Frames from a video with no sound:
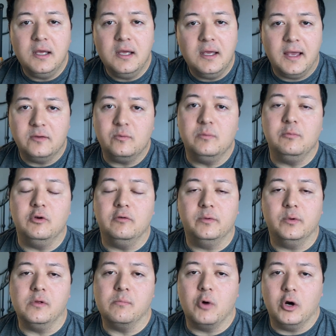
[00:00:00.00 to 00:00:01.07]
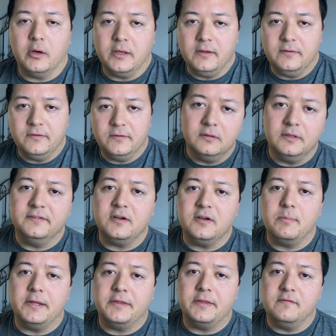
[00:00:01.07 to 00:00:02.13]
as we move through the markets. Let's talk
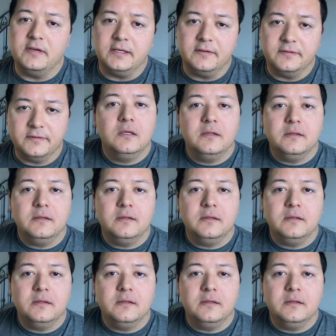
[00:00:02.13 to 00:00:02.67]
about the VIX.